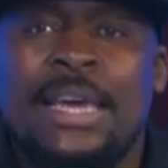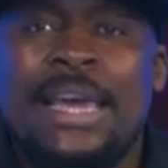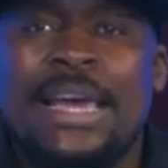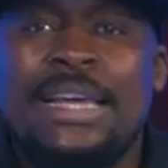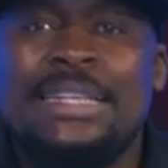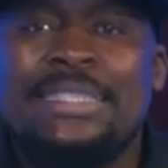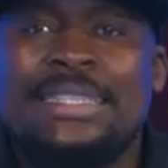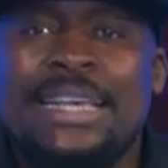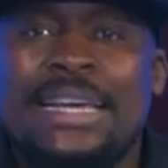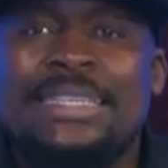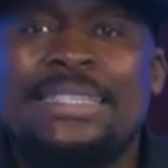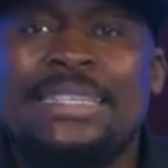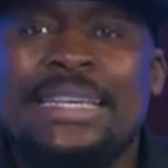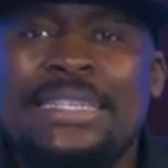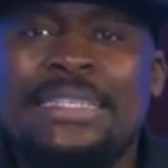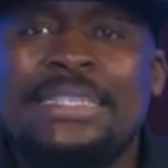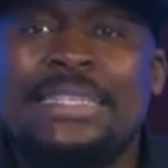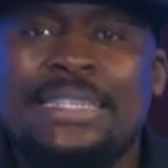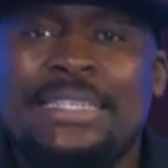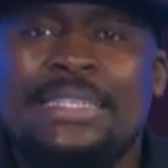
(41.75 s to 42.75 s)
and
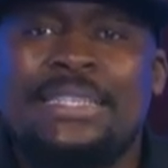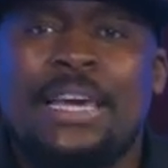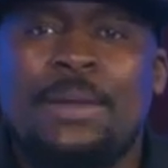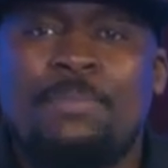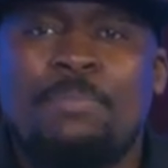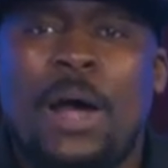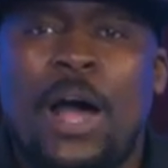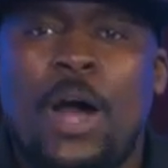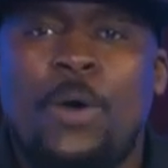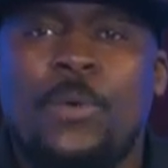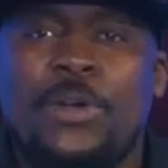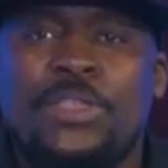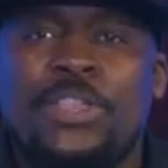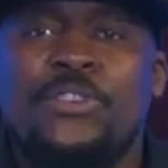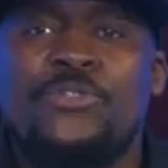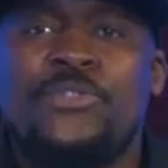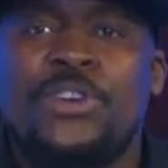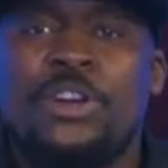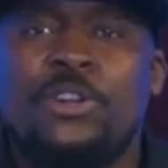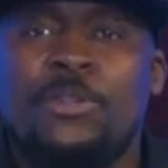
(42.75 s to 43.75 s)
successes that power
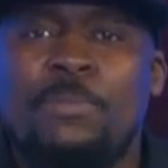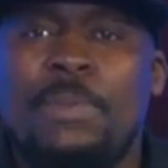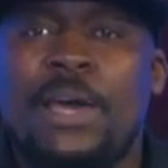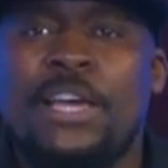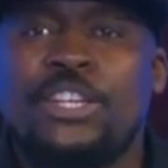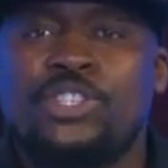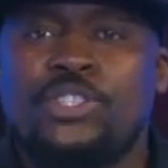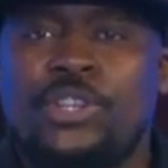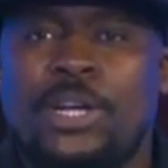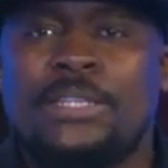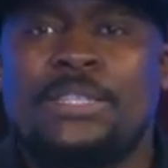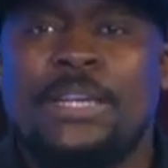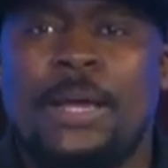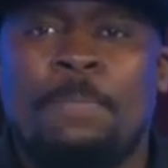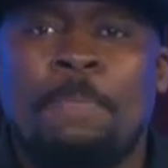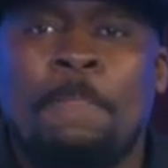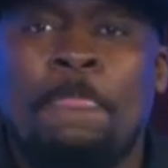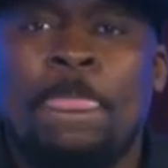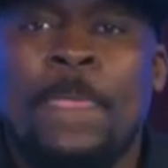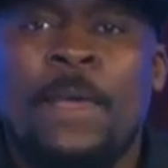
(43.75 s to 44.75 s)
the real Mash startup.